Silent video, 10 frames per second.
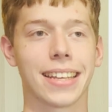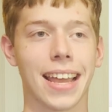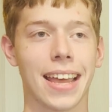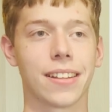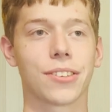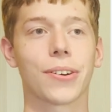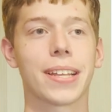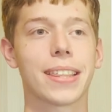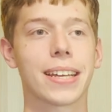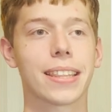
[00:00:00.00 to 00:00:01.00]
the end. So I
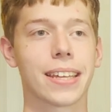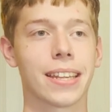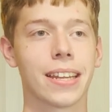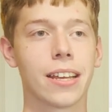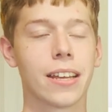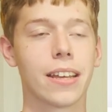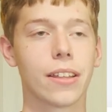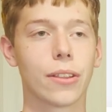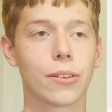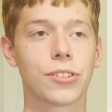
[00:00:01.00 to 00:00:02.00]
think that
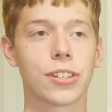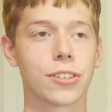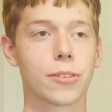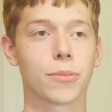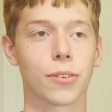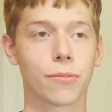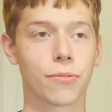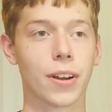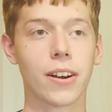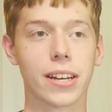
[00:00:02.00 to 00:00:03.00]
those systems are
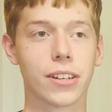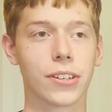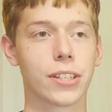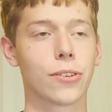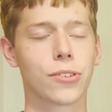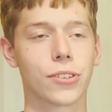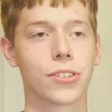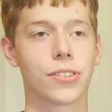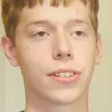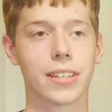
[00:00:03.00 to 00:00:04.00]
very good. Those are
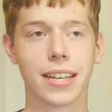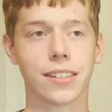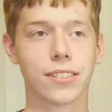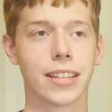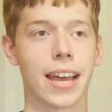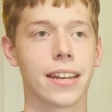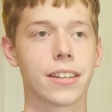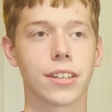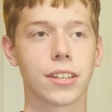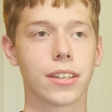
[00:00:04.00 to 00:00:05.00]
things
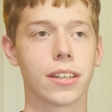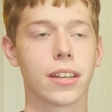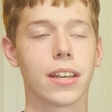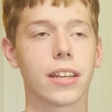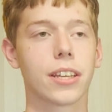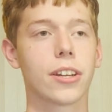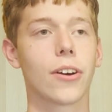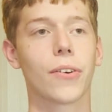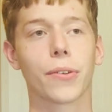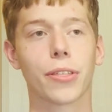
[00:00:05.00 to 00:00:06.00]
that,
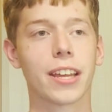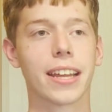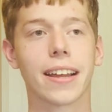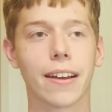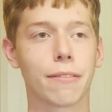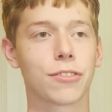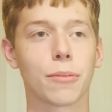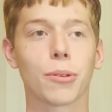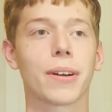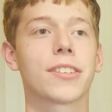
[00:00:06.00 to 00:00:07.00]
thinking of some
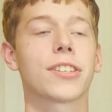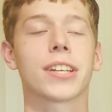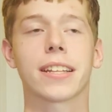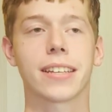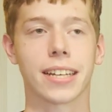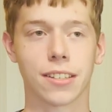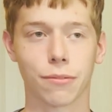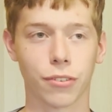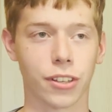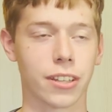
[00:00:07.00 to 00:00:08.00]
of the ways that you get tickets in
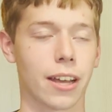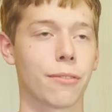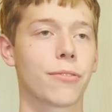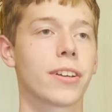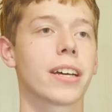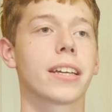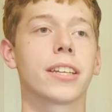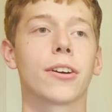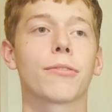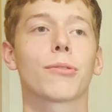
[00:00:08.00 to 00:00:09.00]
Philadelphia,
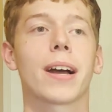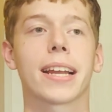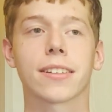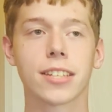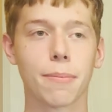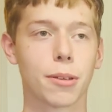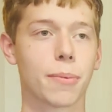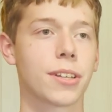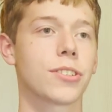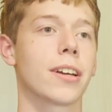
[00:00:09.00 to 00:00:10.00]
if you're riding a SEPTA
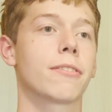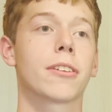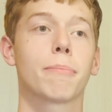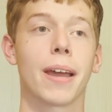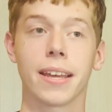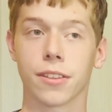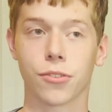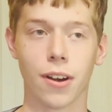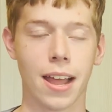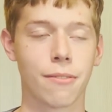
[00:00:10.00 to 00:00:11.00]
bus, you have to pay the
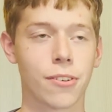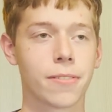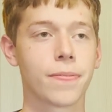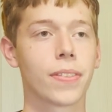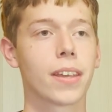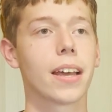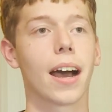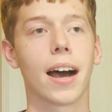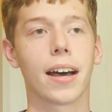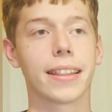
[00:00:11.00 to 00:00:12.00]
driver.
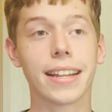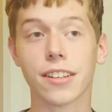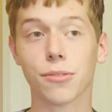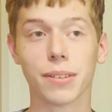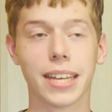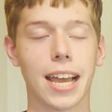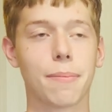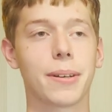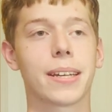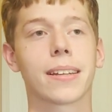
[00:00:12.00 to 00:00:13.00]
That doesn't really
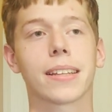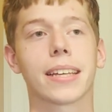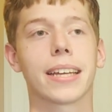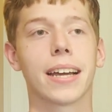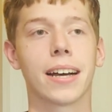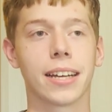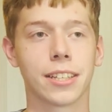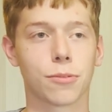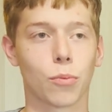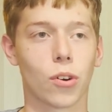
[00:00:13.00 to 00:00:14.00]
happen in Italy.
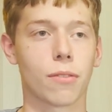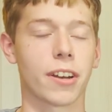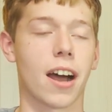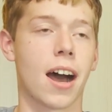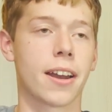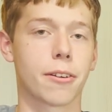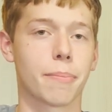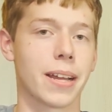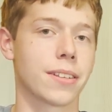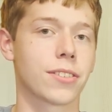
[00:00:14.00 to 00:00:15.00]
It's more of an
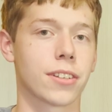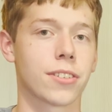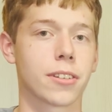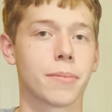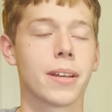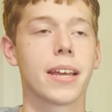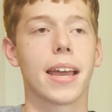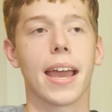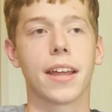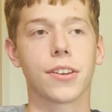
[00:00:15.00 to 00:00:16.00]
honor-based system,
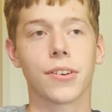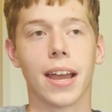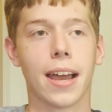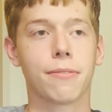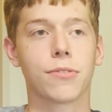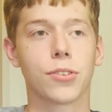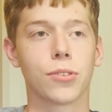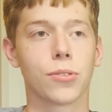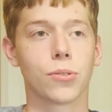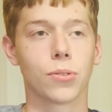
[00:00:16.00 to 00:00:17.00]
and you have
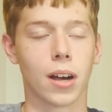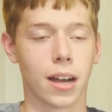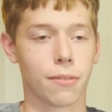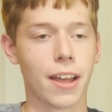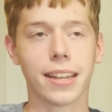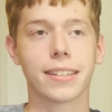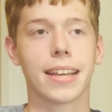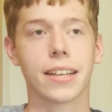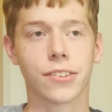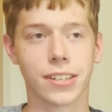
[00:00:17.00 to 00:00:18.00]
to
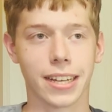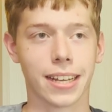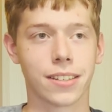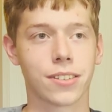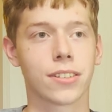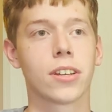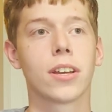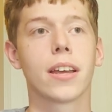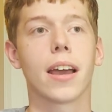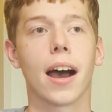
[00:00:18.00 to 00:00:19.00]
validate your tickets
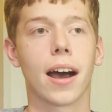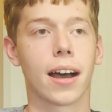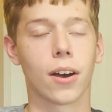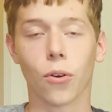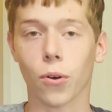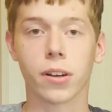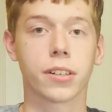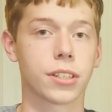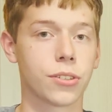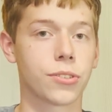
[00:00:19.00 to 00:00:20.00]

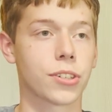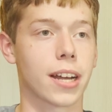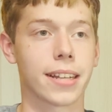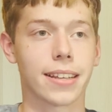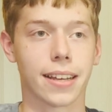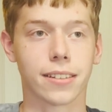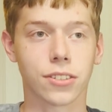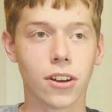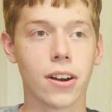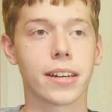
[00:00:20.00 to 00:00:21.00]
or use your
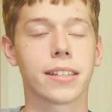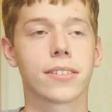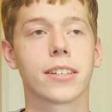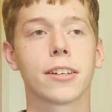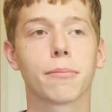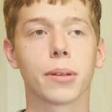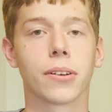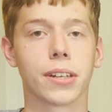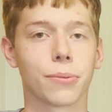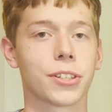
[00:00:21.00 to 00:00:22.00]
contactless card in the city of
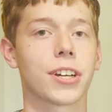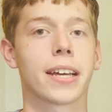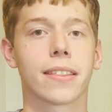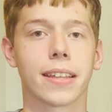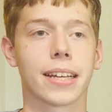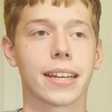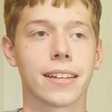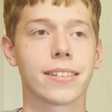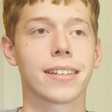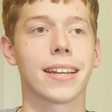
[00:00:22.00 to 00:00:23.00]
Bologna, which I think
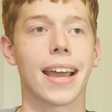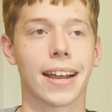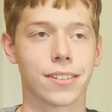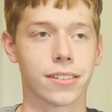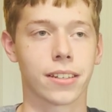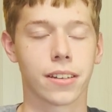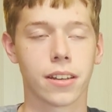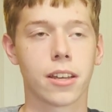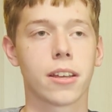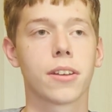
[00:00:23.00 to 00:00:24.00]
is an excellent
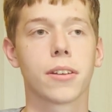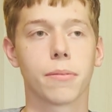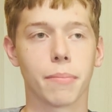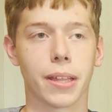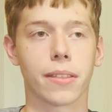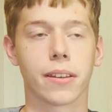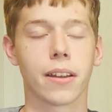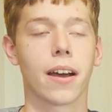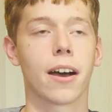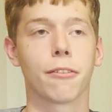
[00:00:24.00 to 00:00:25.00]
method
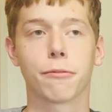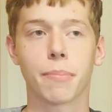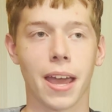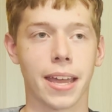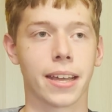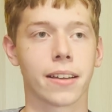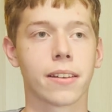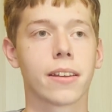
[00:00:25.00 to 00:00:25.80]
of paying